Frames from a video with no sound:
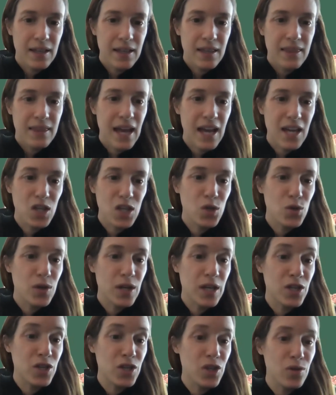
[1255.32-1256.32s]
that you
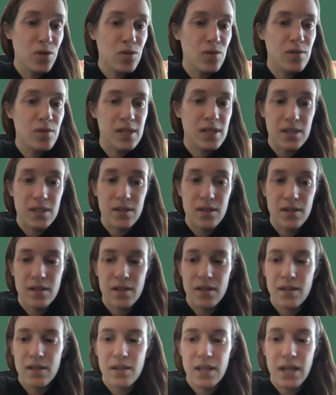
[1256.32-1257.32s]
can use
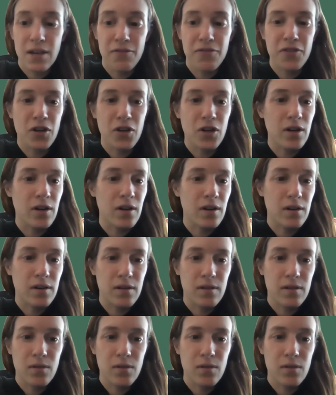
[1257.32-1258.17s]
if you're